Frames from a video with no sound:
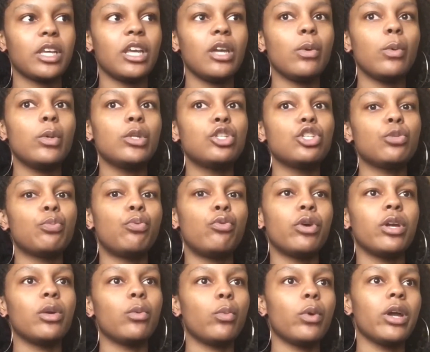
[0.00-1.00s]
It was to the
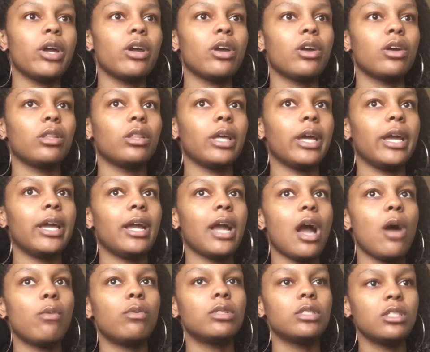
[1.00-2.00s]
point where like I
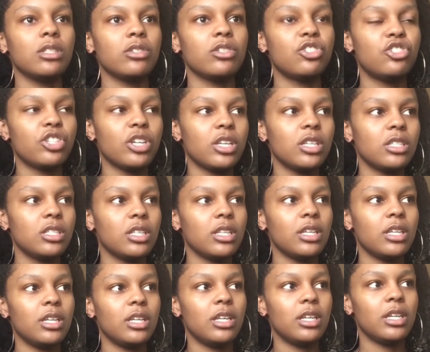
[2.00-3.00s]
was still
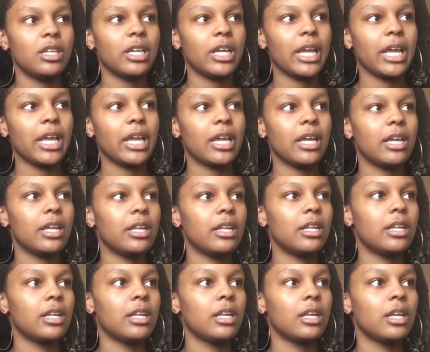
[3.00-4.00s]
adjusting and
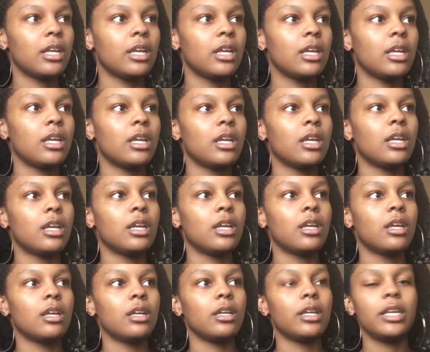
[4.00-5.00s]

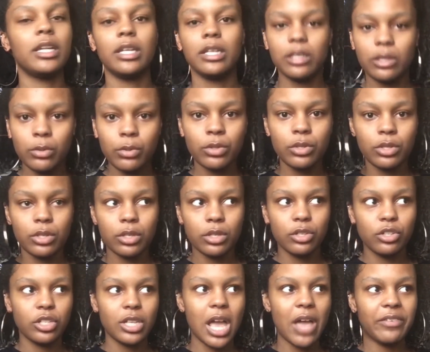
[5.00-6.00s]
getting used to
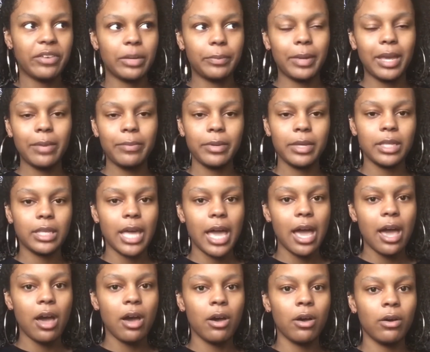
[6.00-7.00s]
just having a baby in the
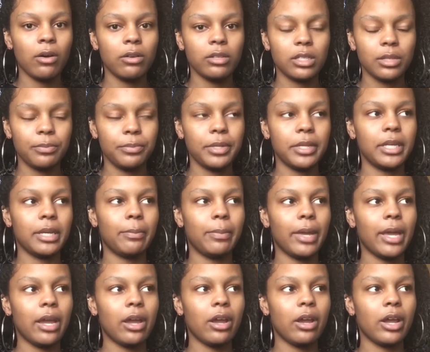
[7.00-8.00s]
house and being a
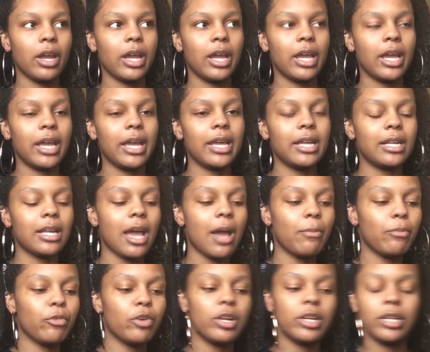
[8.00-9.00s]
parent, and
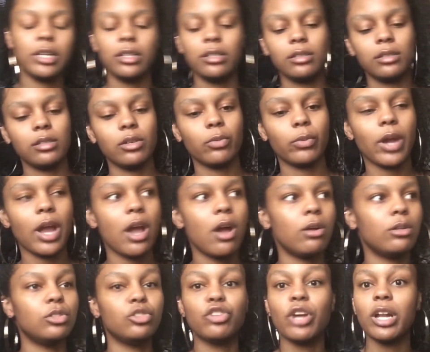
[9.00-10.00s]
I'm running
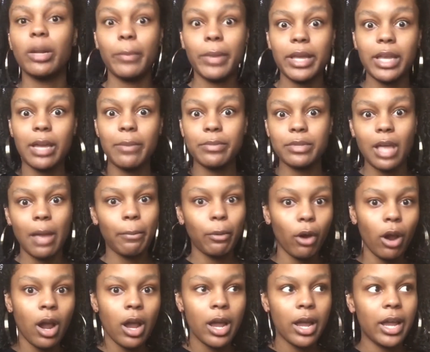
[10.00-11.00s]
around trying to make him stop
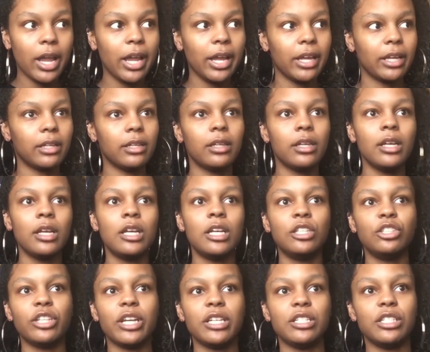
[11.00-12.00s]
crying and
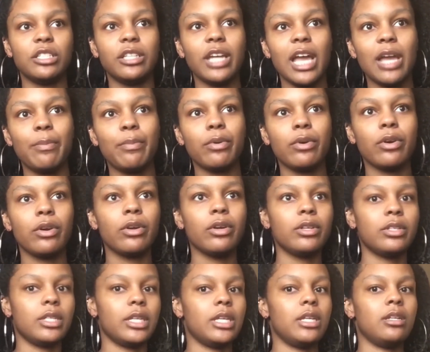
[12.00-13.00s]
changing
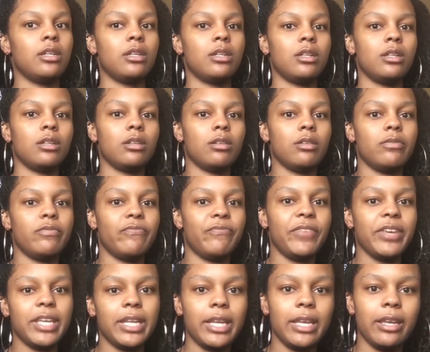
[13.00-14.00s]
diapers and
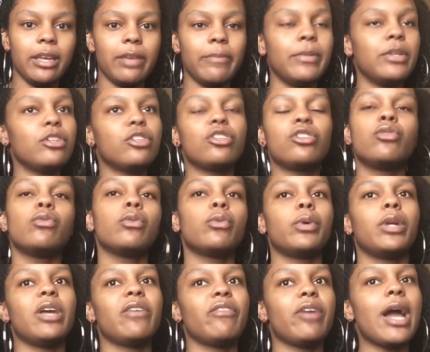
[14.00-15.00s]
feeding him and just doing
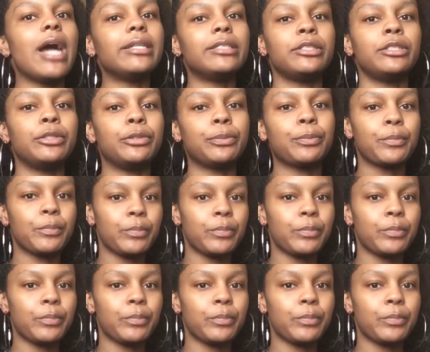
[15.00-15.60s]
whatever I had to do.